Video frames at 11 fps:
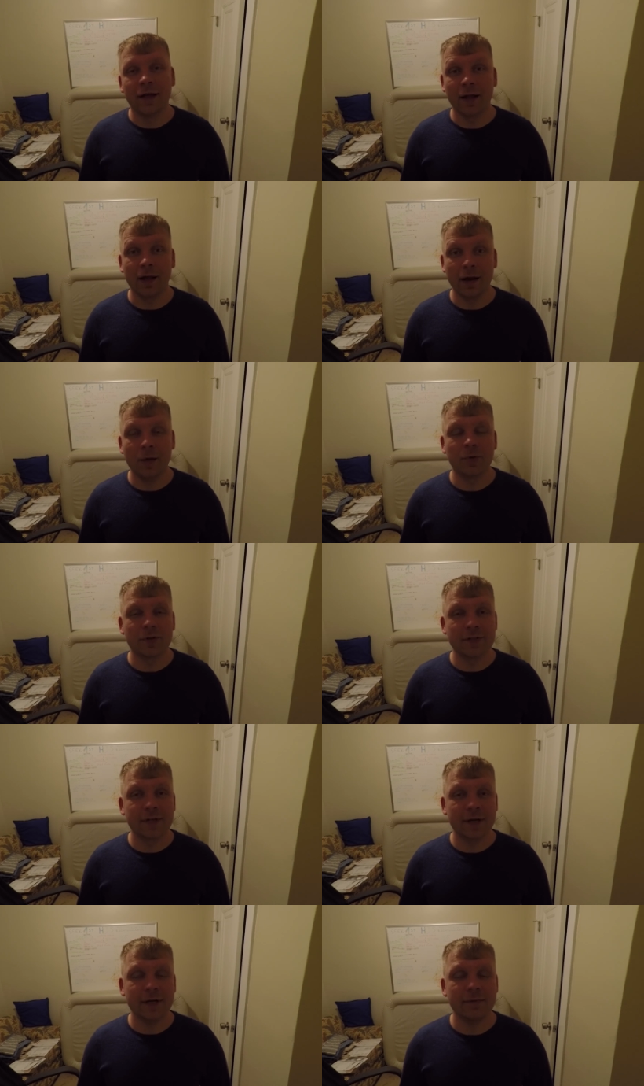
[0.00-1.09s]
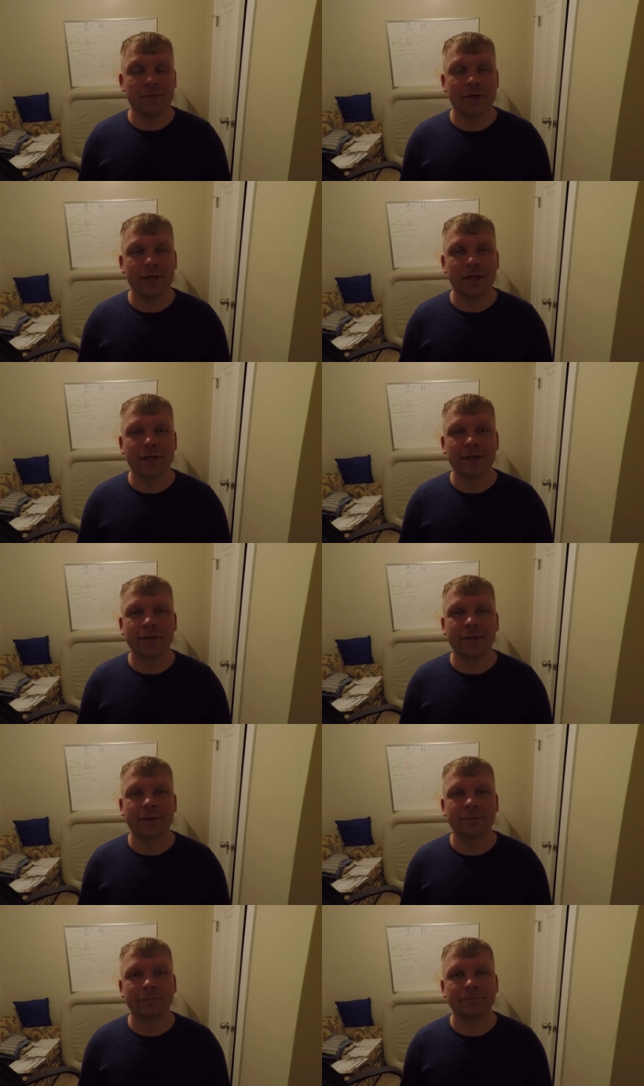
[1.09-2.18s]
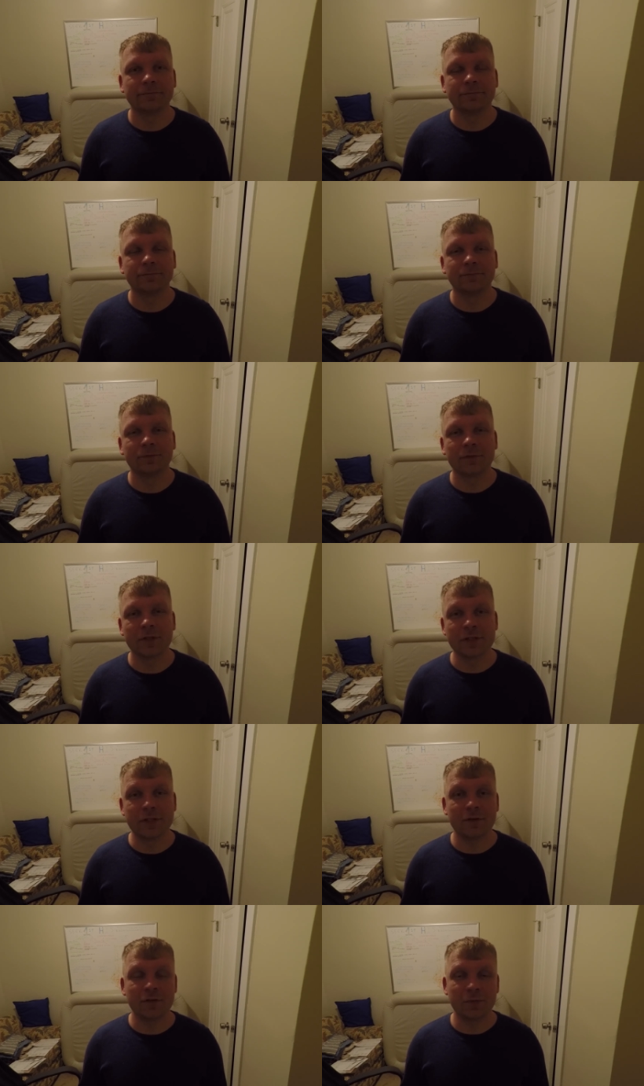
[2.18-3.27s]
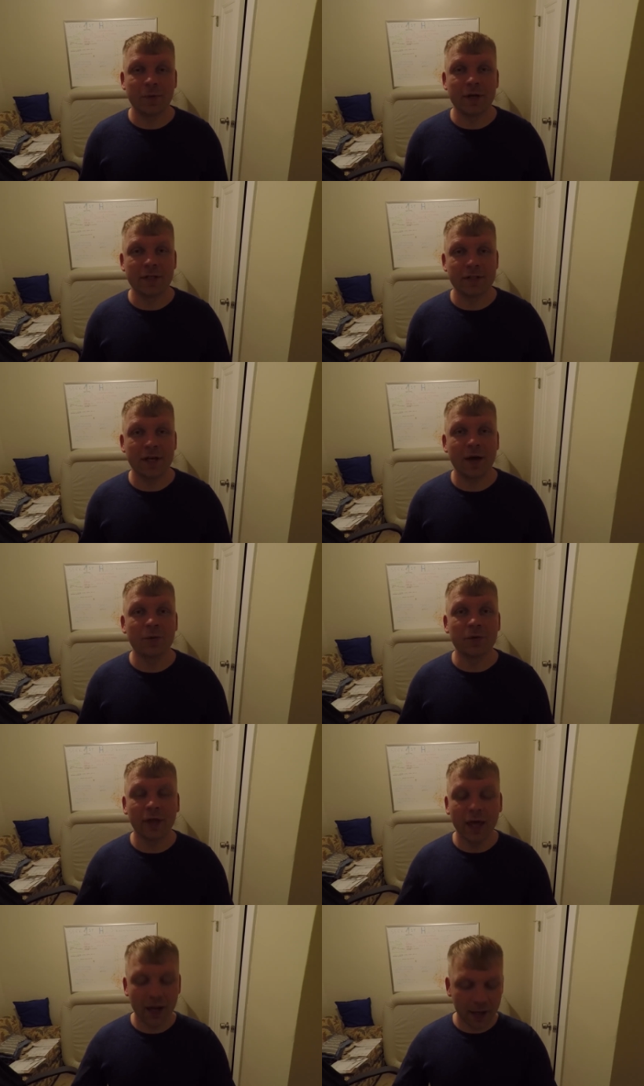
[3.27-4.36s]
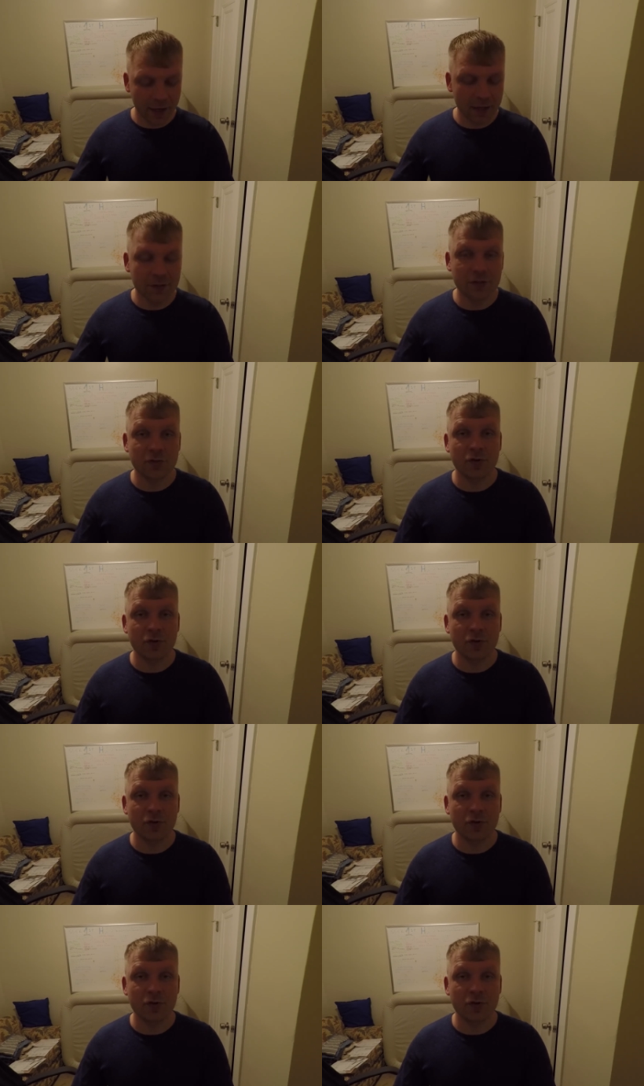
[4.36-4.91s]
I got up on time and instead of spending time with God, I got